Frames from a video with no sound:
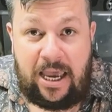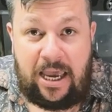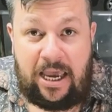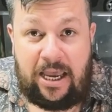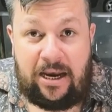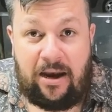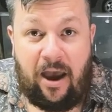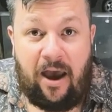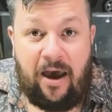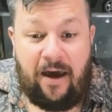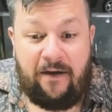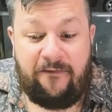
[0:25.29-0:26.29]
in
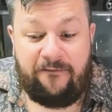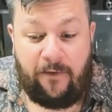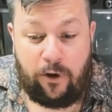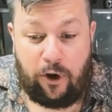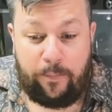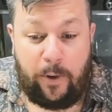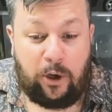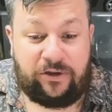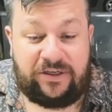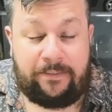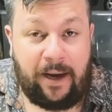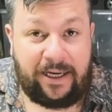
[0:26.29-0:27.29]
a photo
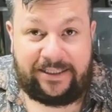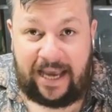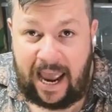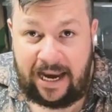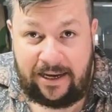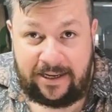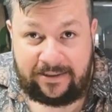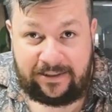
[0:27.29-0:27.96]
posted by Tanya's